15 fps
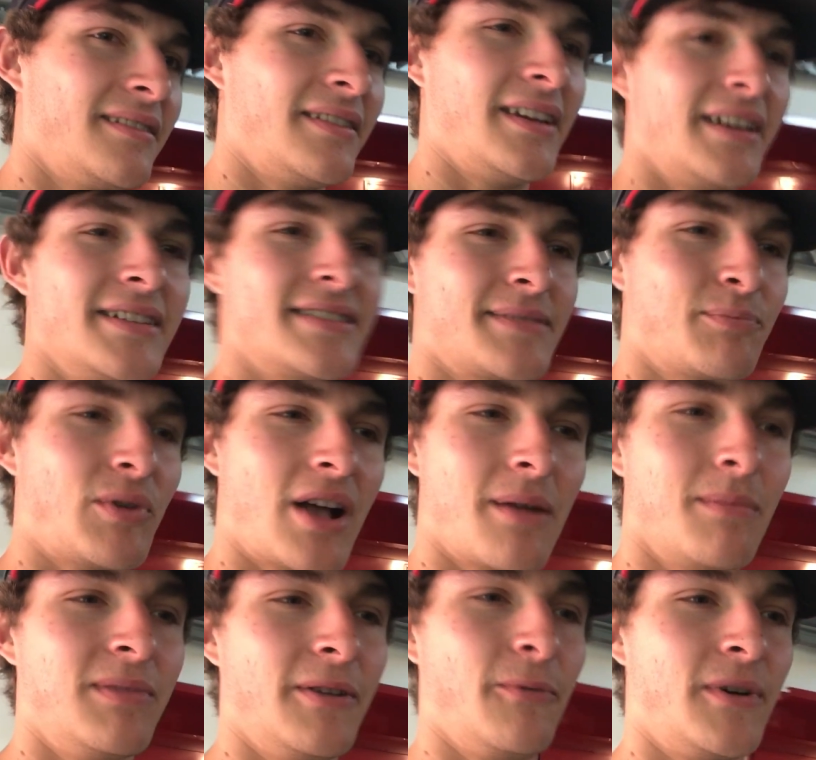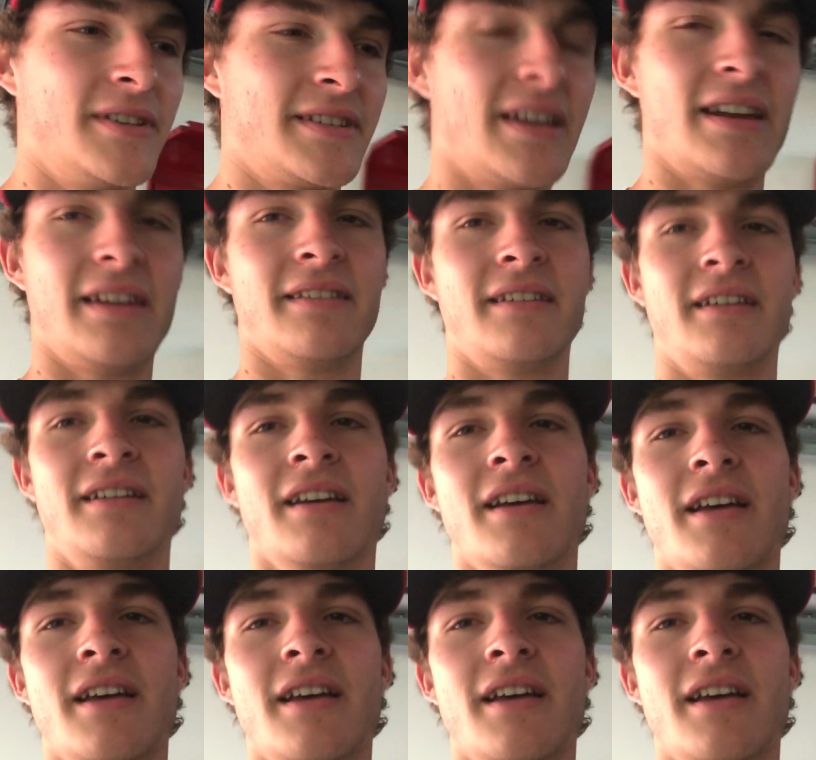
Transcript: Like, it's probably wasn't anything.